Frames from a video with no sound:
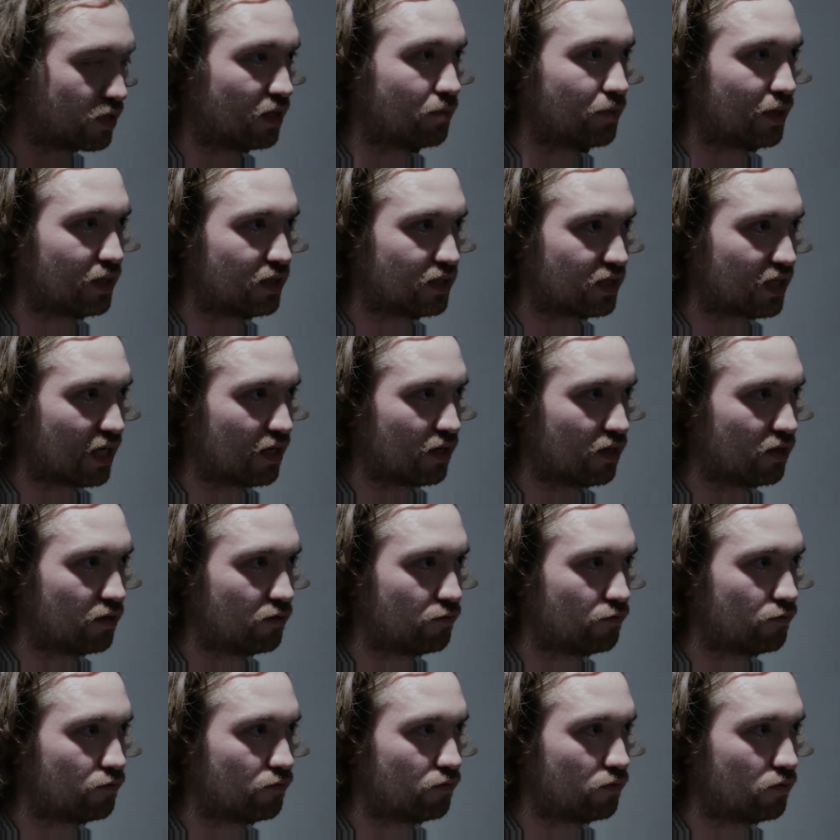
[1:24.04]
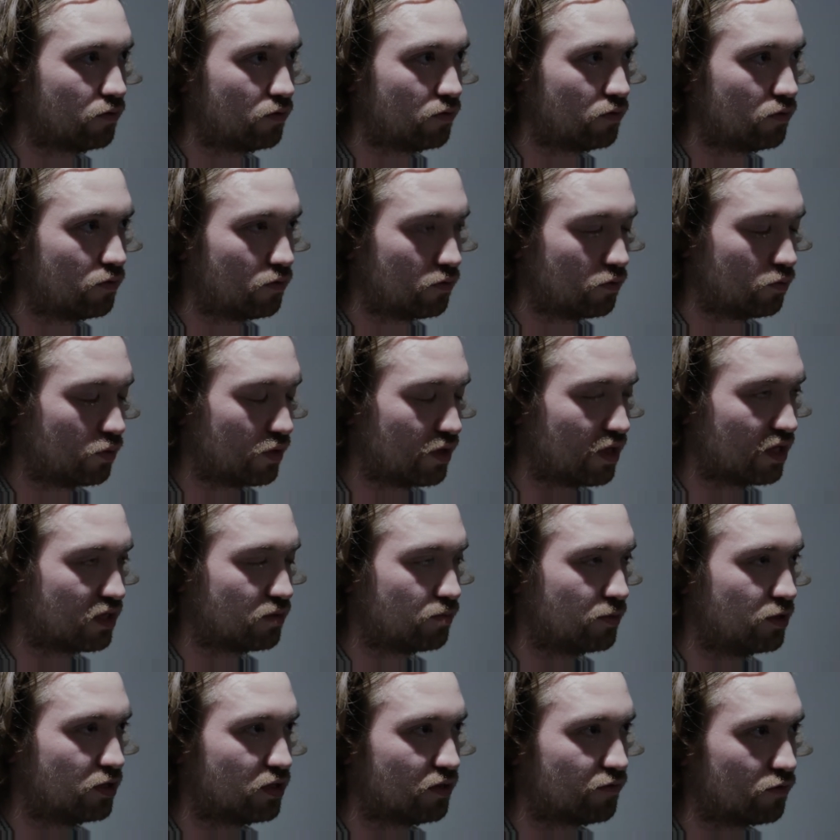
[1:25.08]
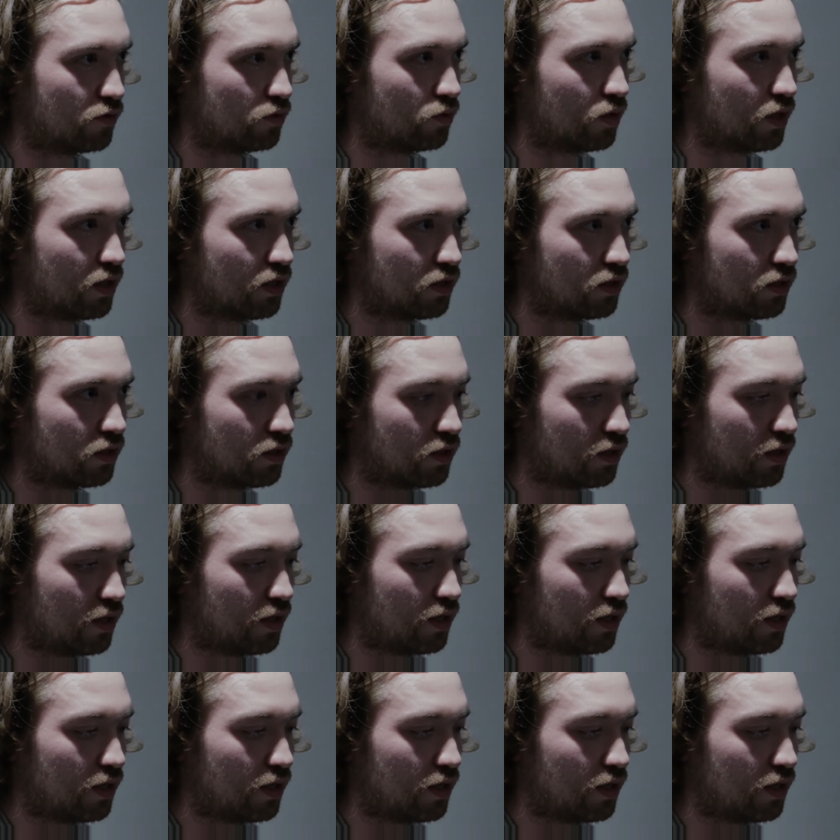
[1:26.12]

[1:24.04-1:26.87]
a band together with this music for a while,